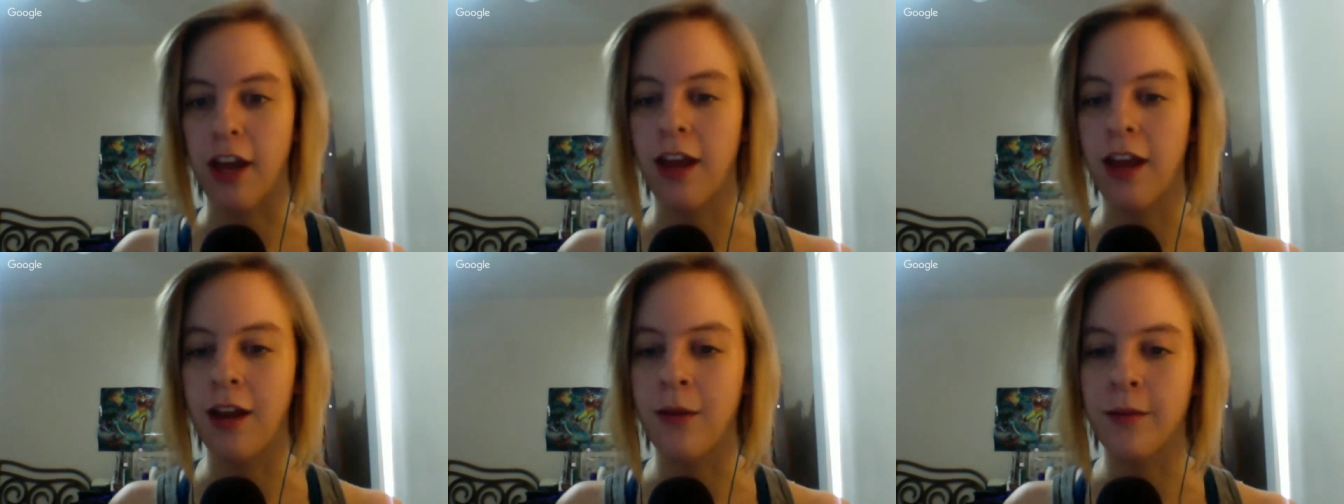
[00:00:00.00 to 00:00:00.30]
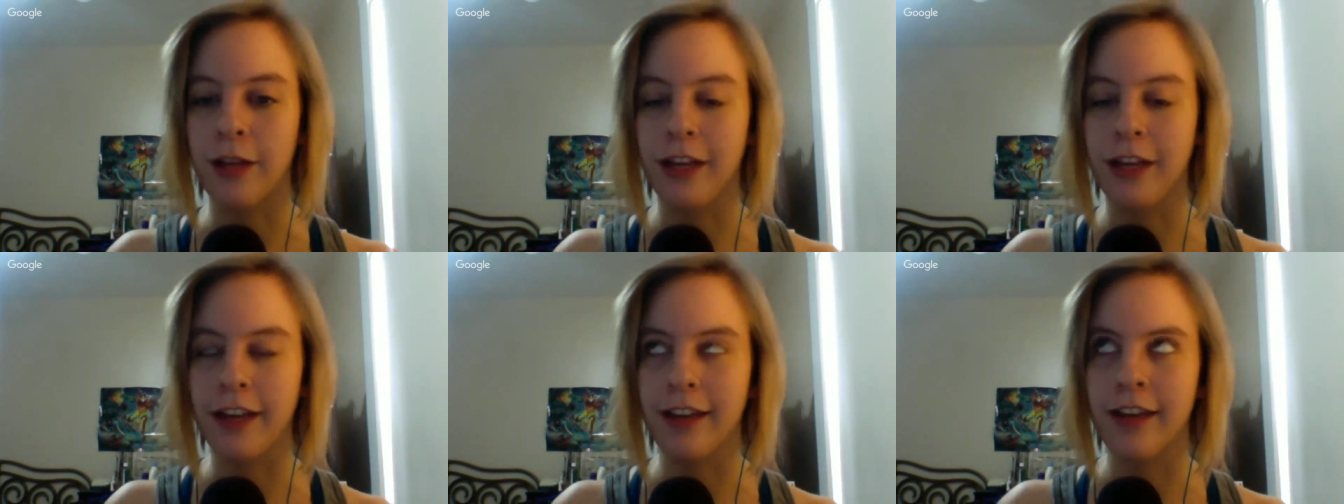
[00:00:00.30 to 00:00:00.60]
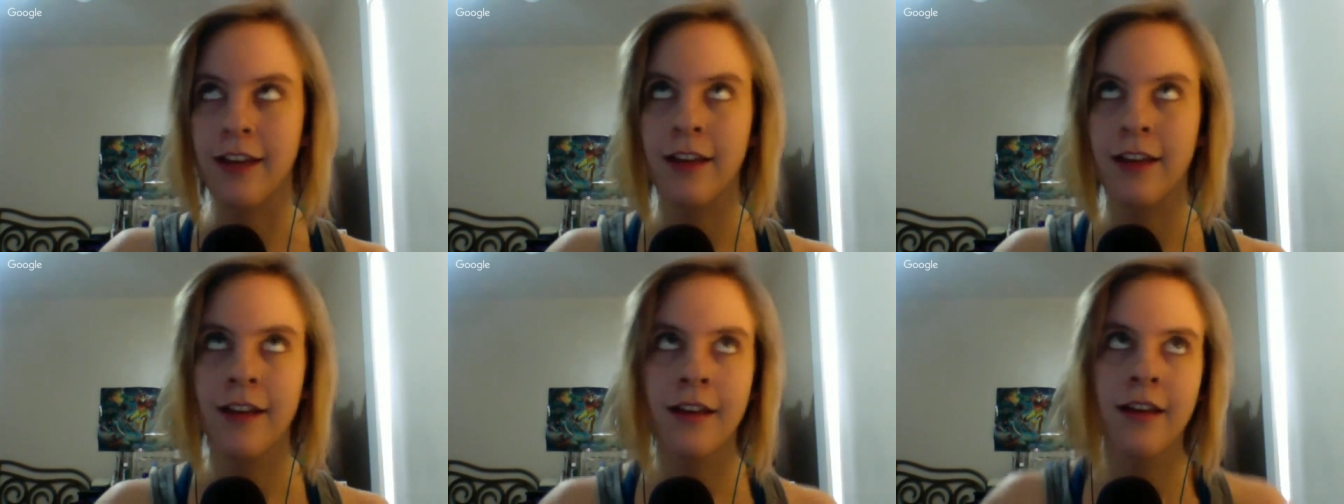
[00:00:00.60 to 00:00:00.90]
and I'm like,
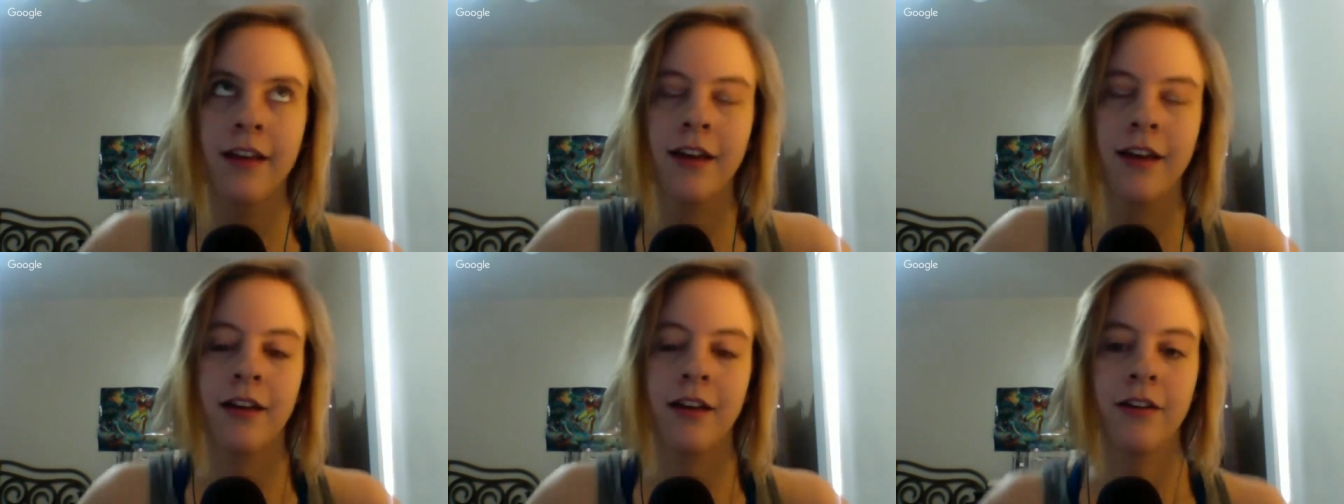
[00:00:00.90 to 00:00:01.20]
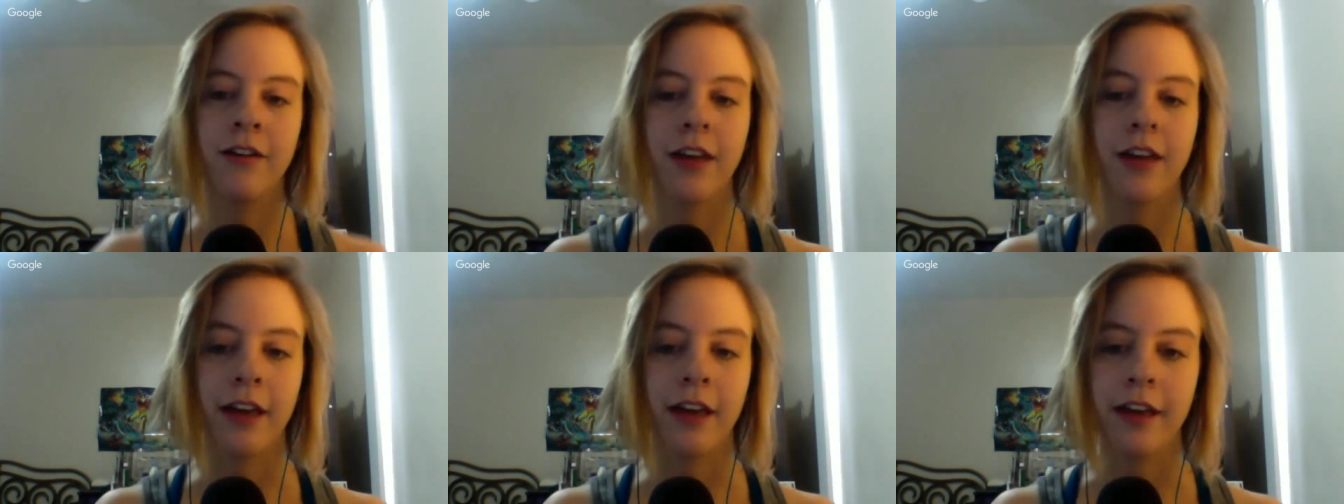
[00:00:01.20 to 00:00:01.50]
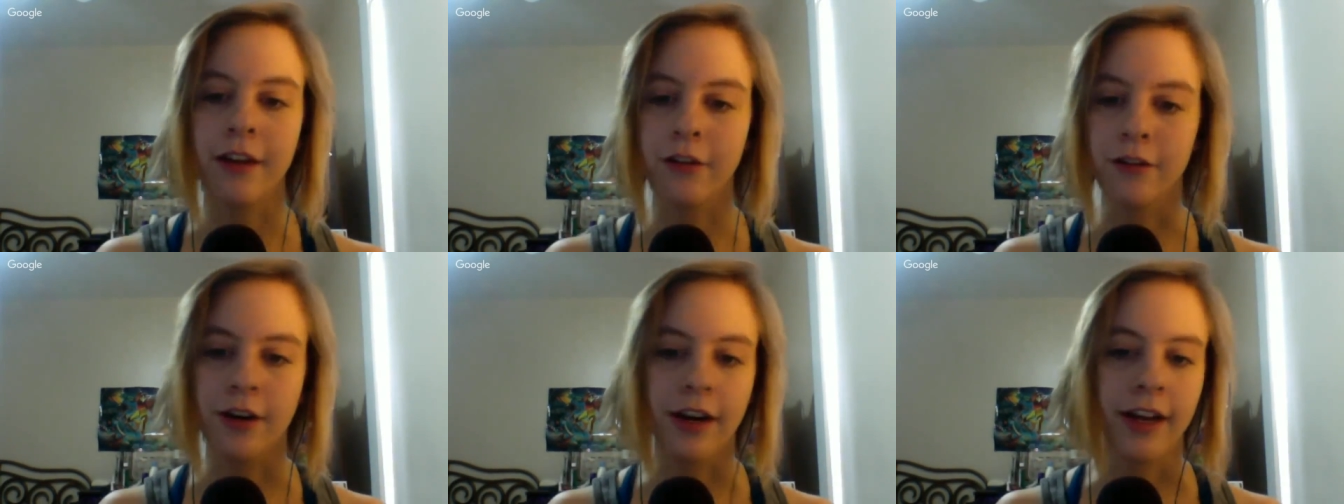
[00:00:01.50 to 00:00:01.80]
okay,
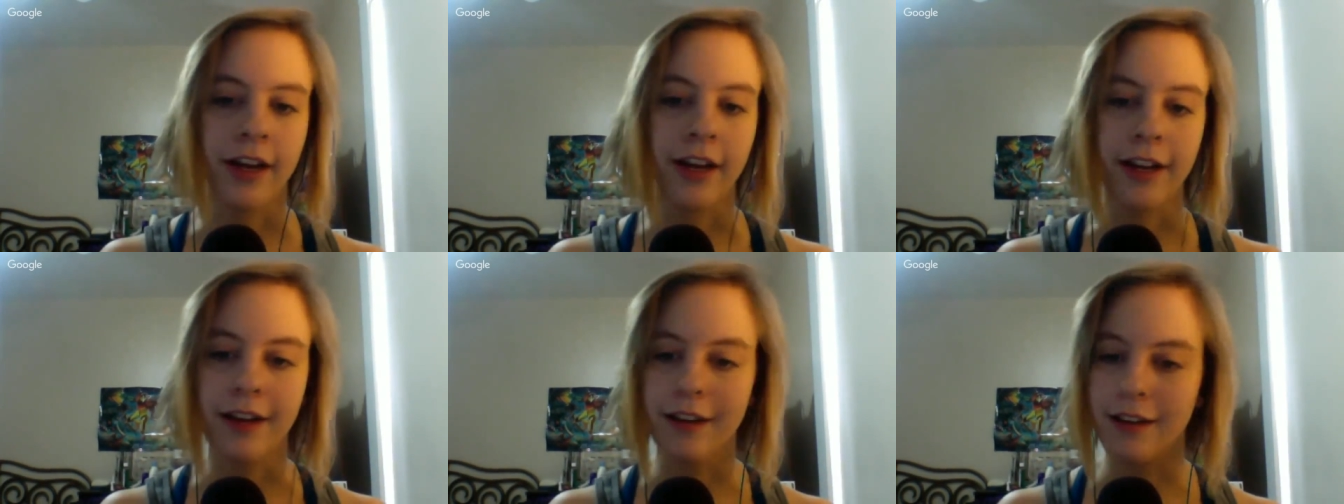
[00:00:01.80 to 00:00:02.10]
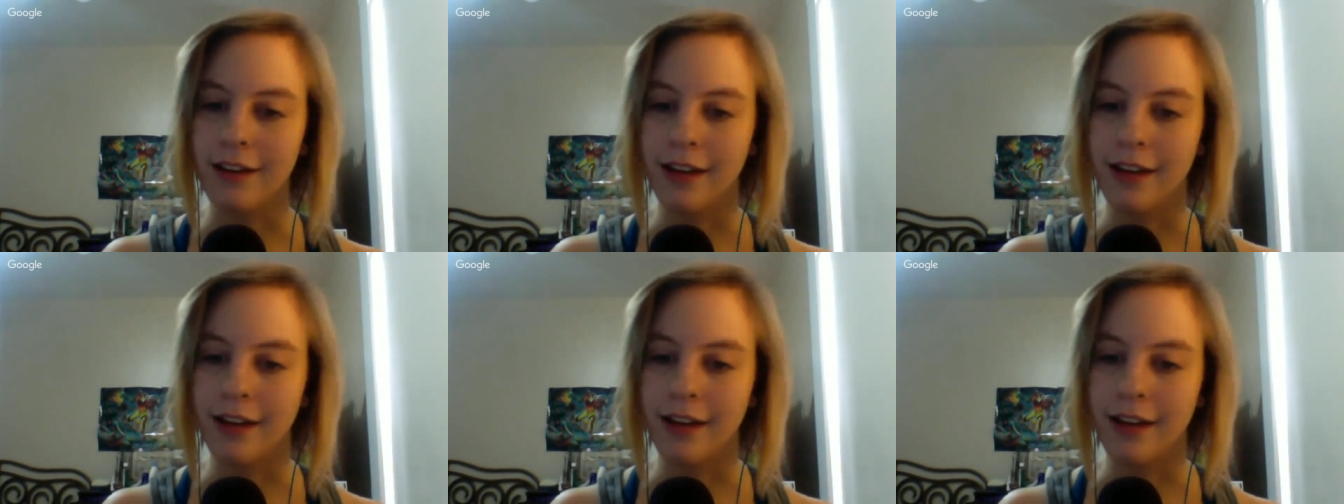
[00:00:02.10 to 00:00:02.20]
great.